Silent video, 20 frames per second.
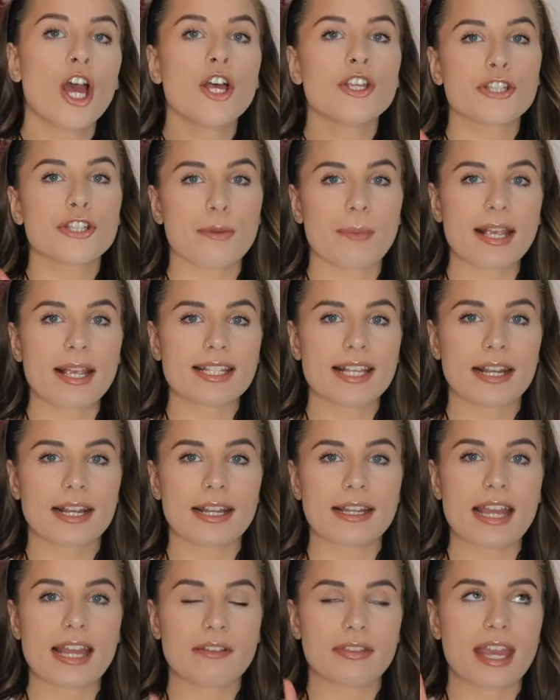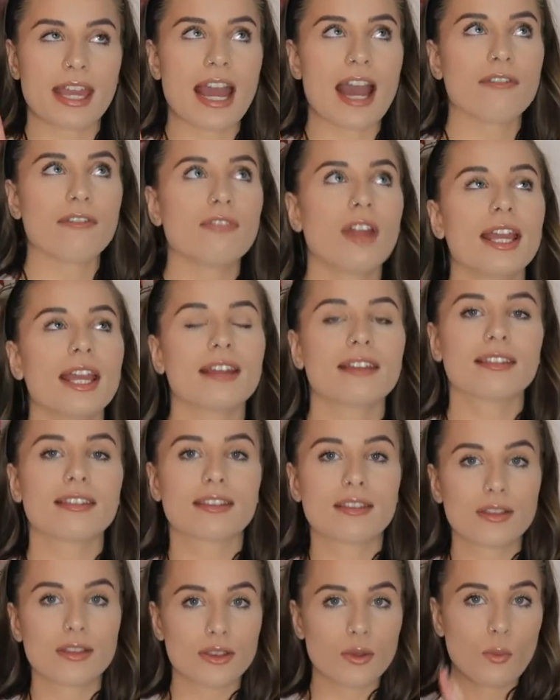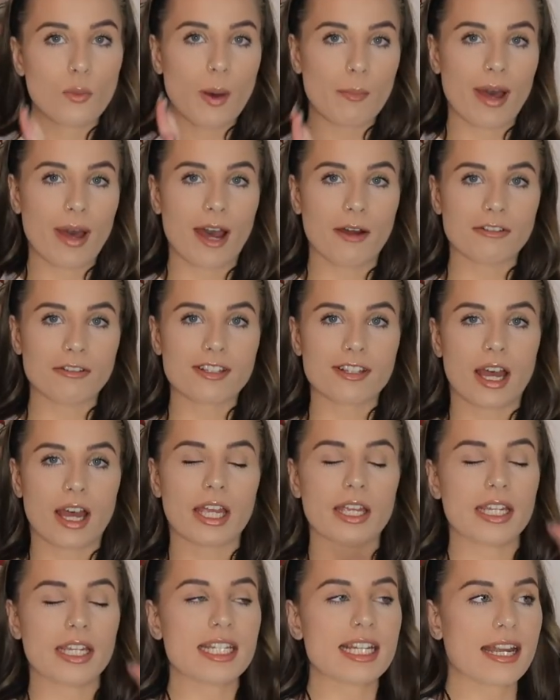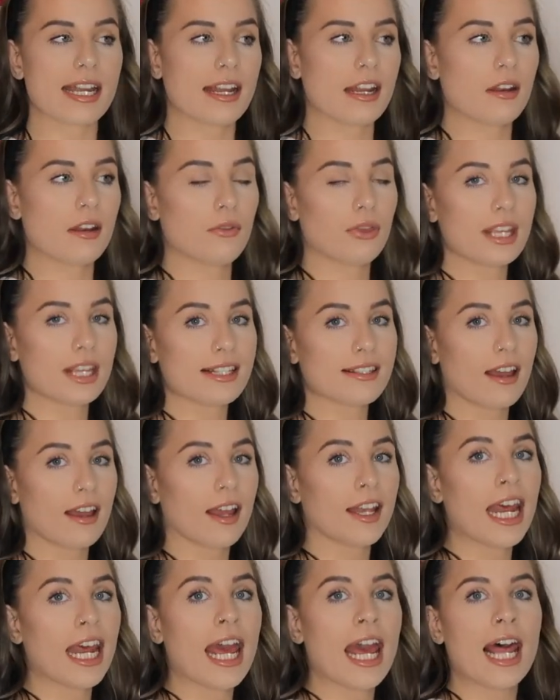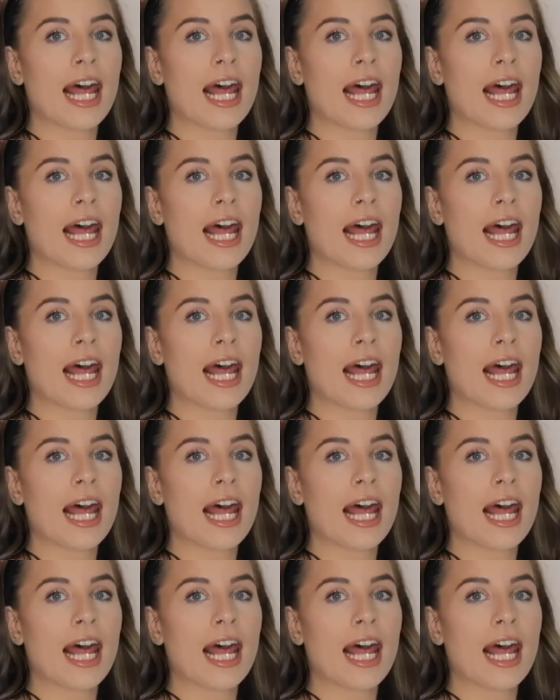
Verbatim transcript: So basically they have like the one pound side and then on this side